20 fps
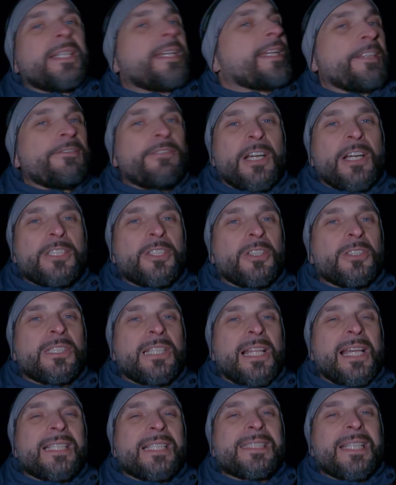If I don't
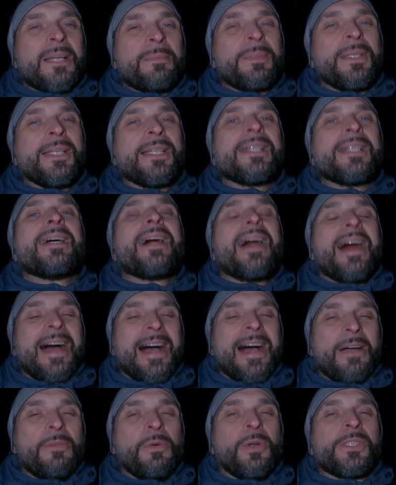like something,
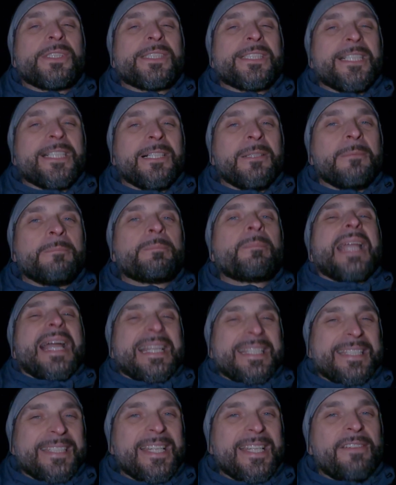I will tell.
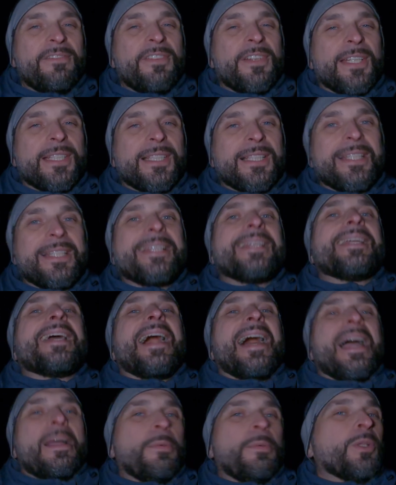And definitely
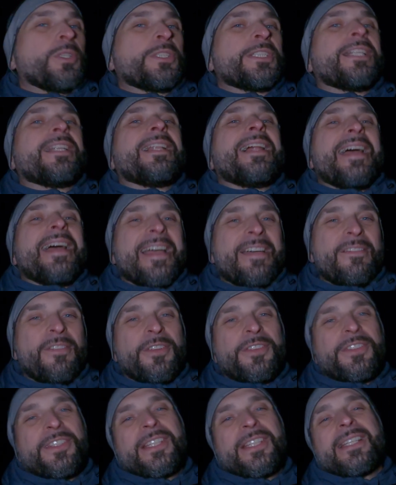I will tell
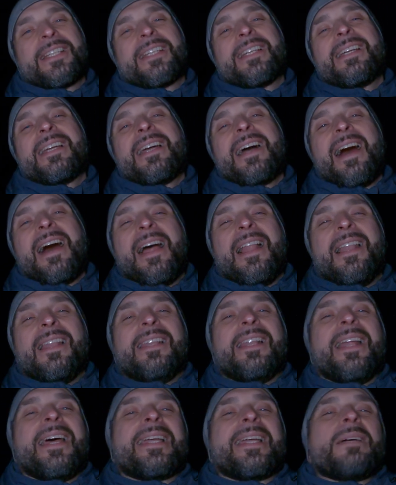everything I
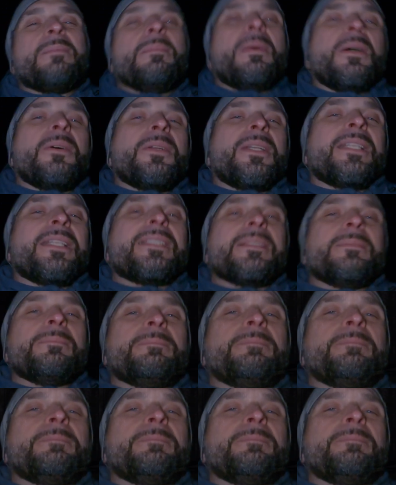like about it.